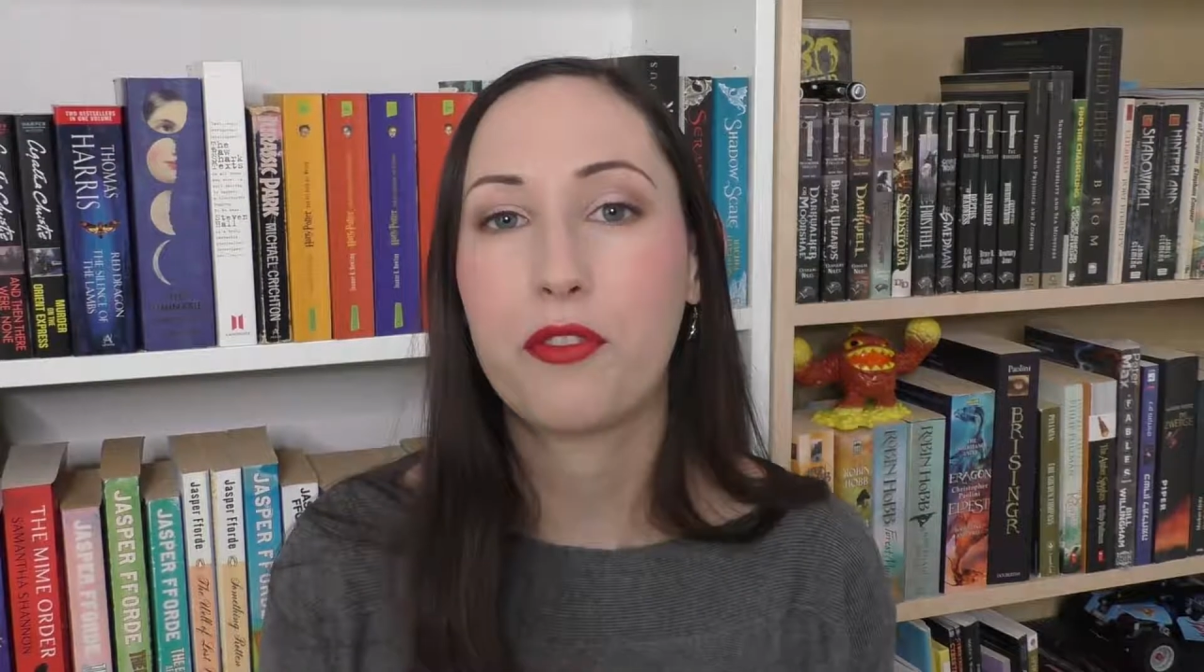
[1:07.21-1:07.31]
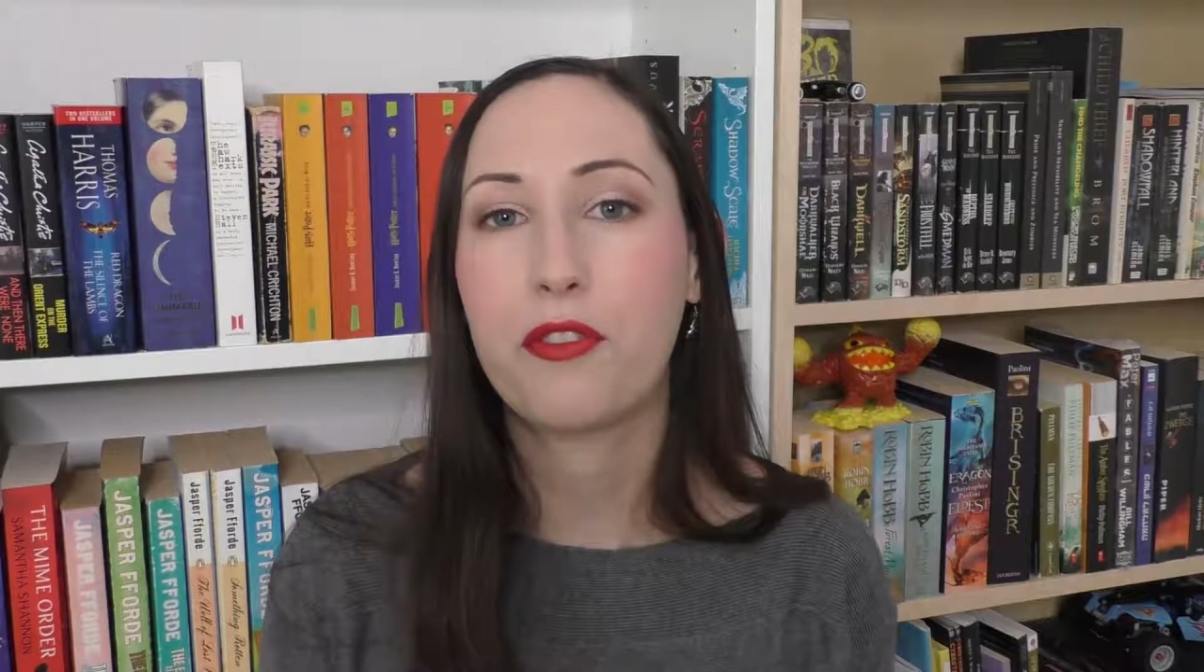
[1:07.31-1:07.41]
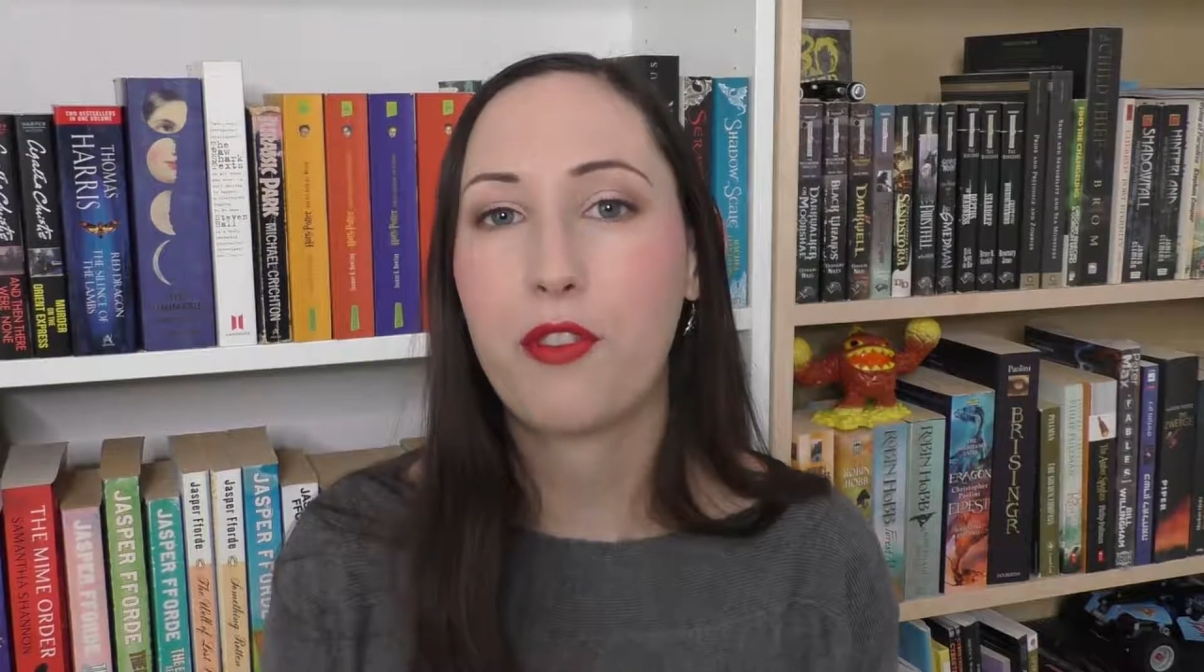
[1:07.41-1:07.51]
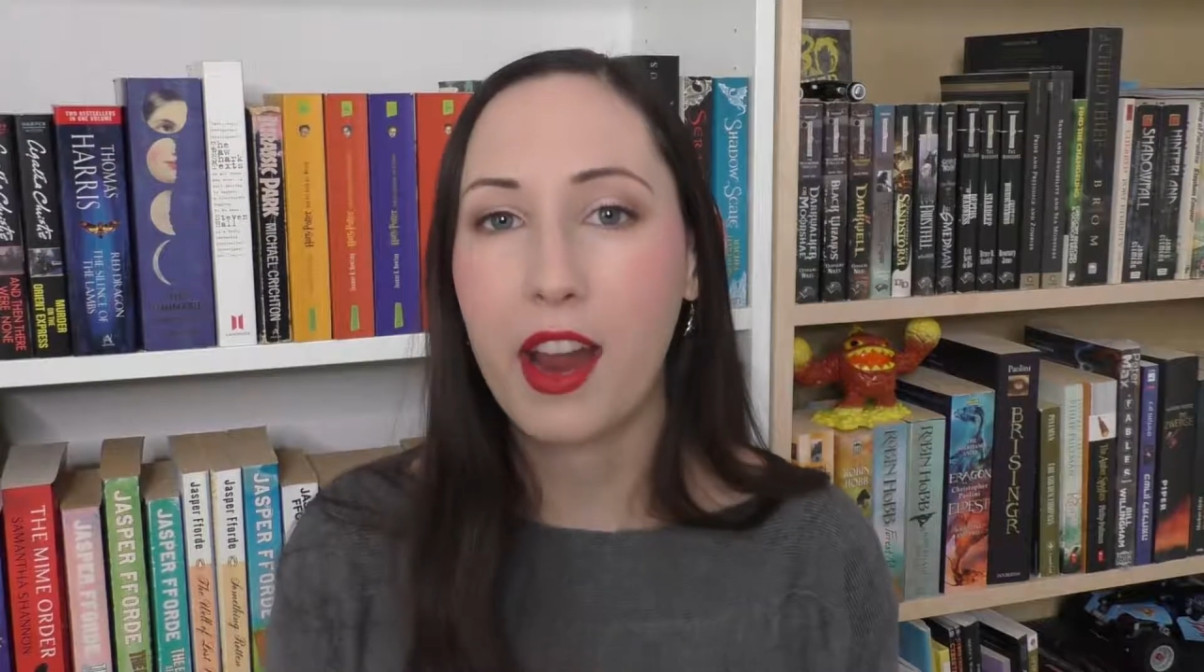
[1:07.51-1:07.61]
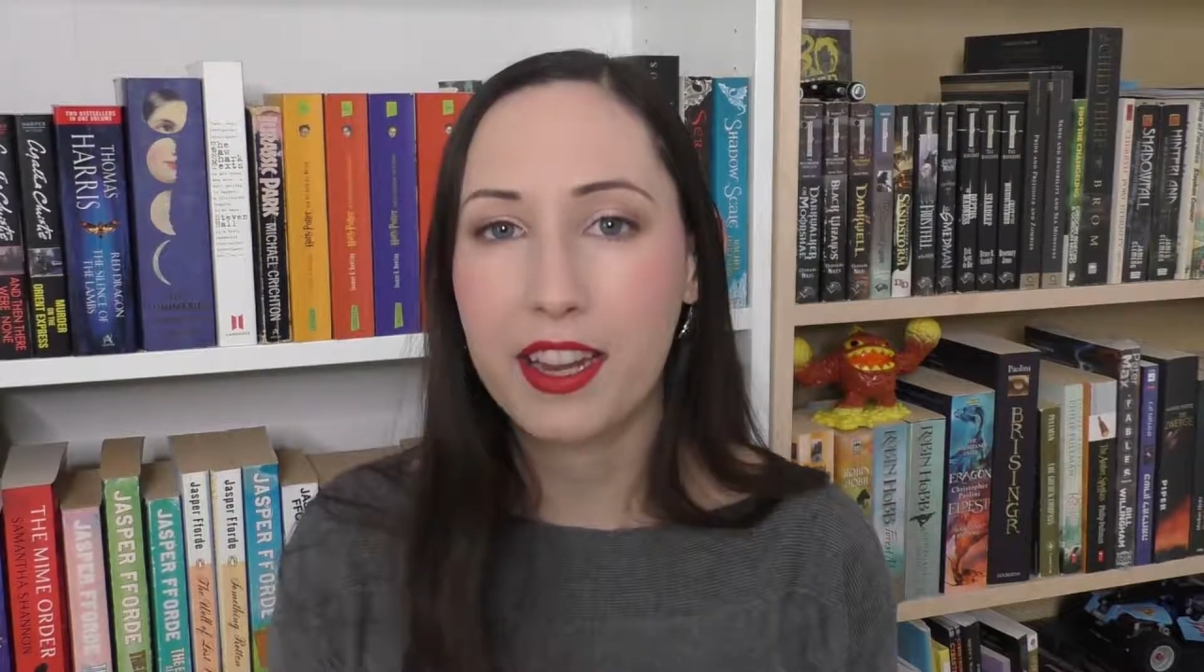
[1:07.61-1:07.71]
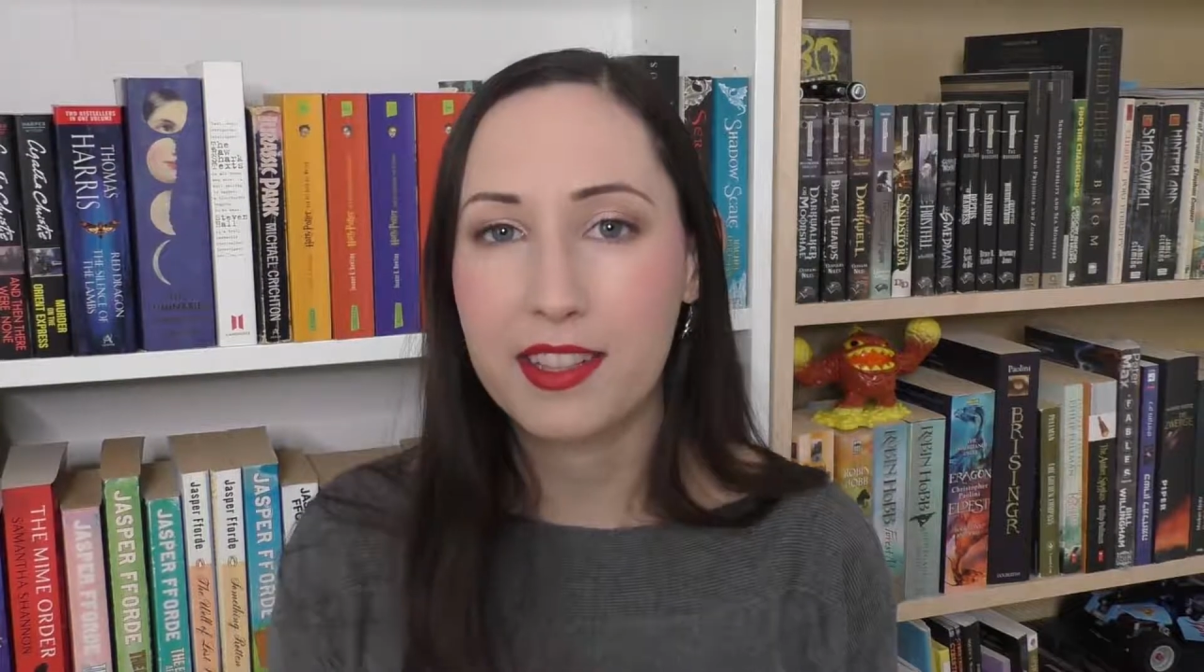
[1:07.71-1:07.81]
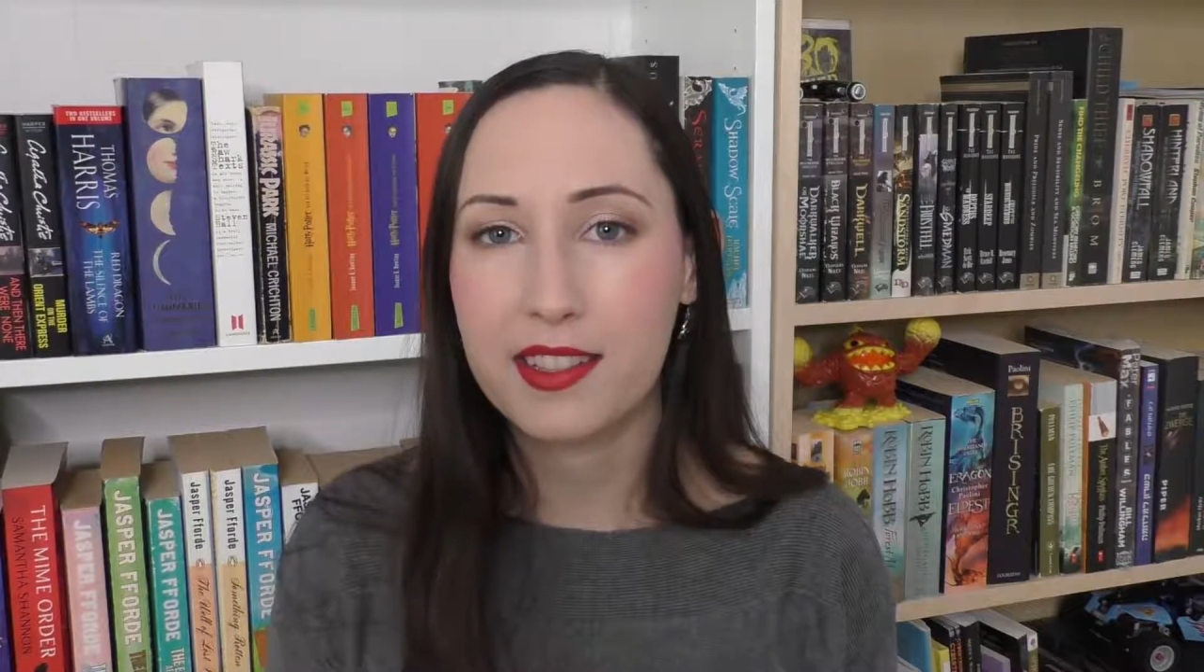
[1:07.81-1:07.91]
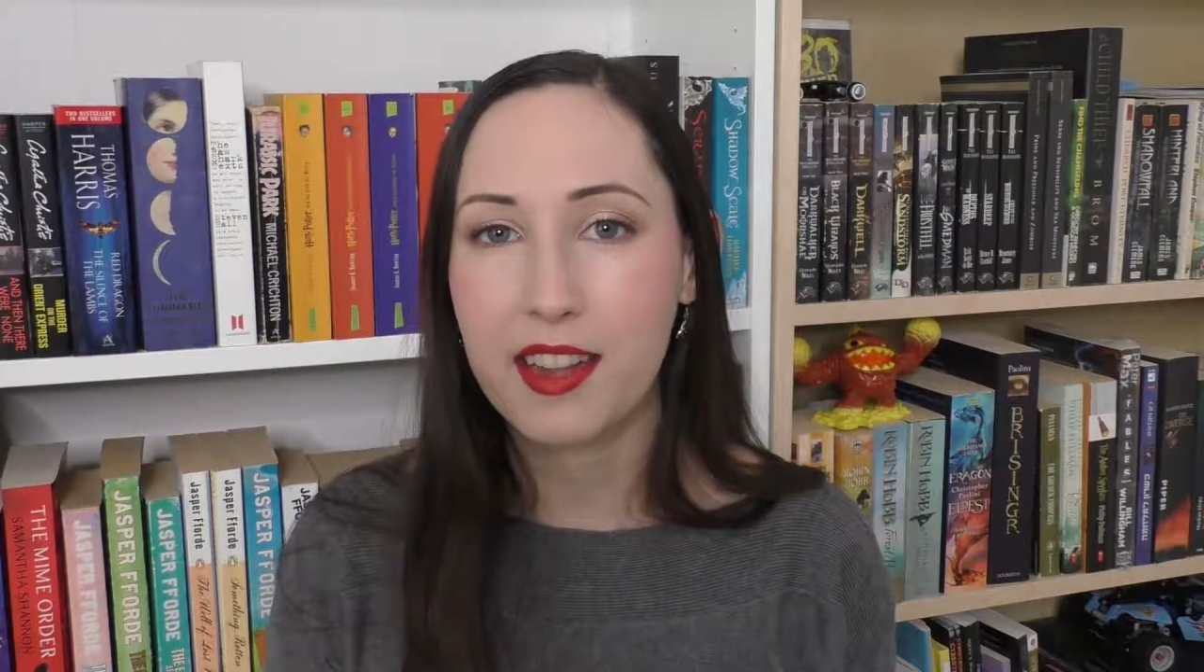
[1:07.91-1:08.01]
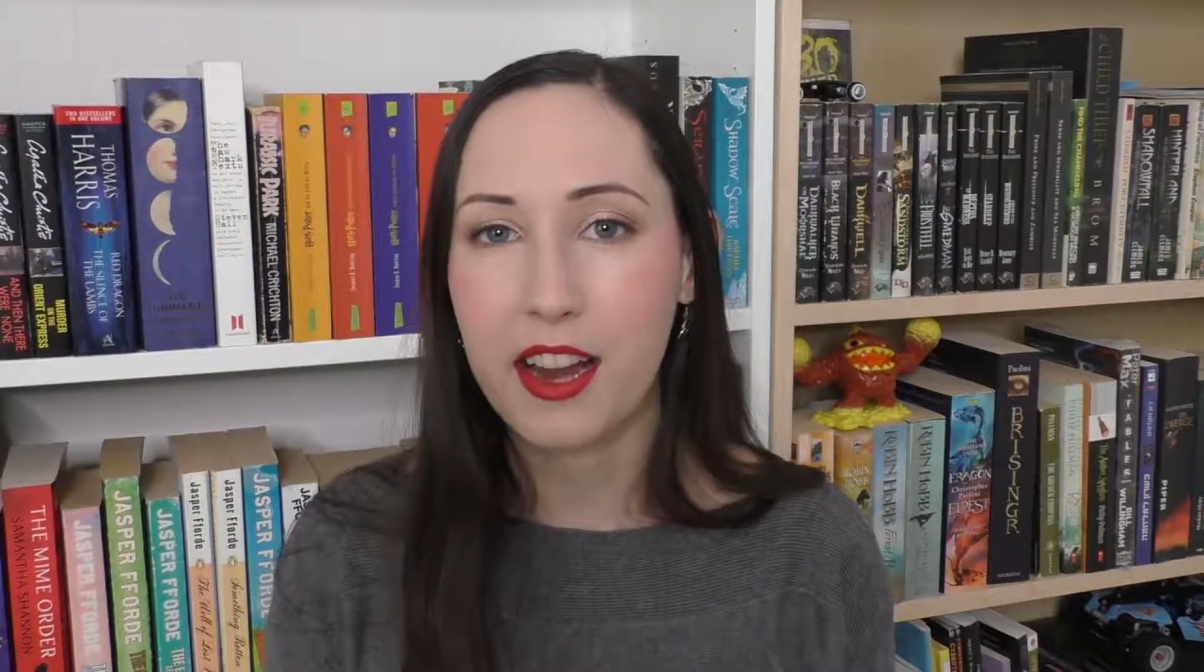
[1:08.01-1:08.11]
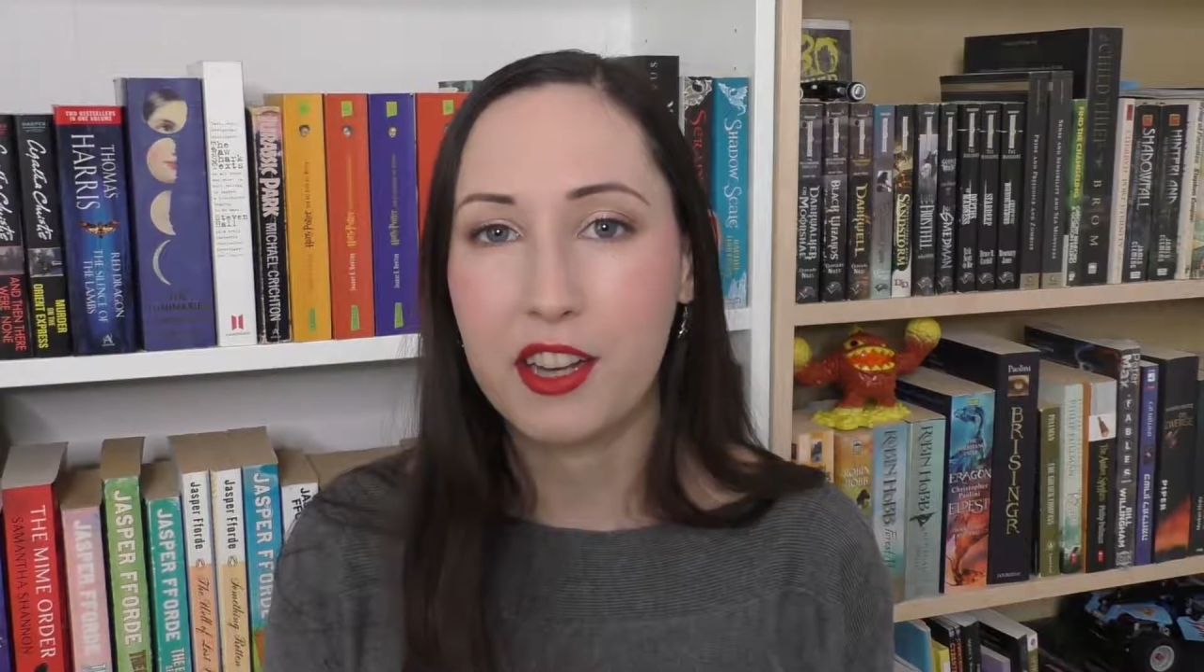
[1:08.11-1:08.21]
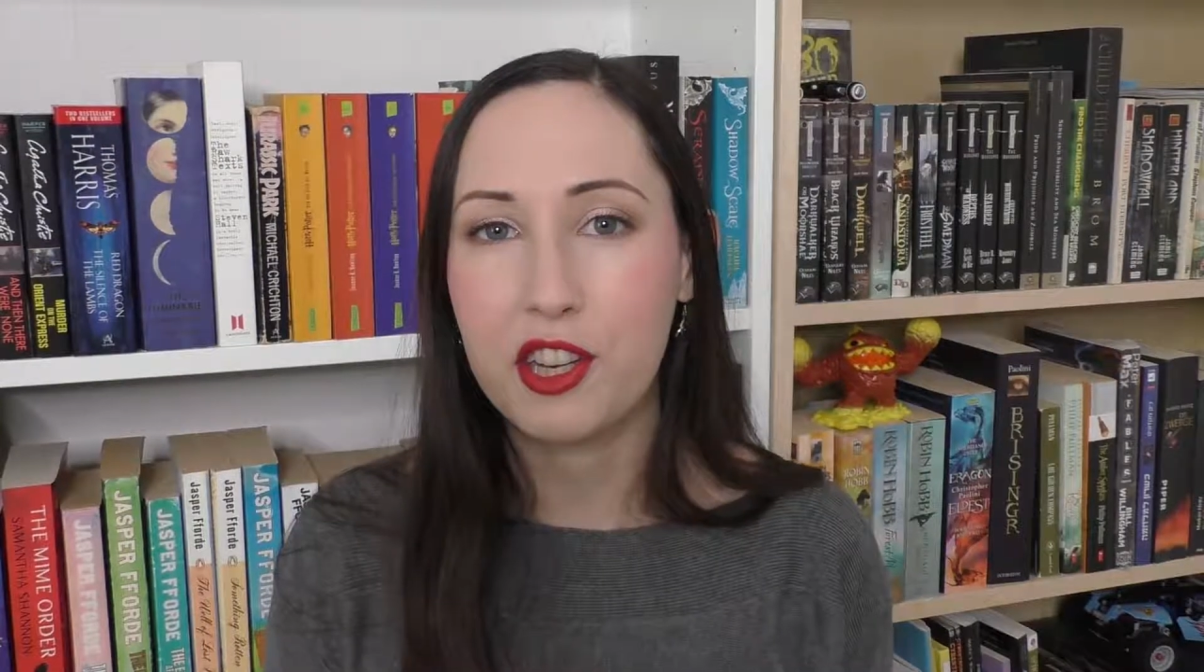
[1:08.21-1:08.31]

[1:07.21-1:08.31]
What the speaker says: Frankenstein,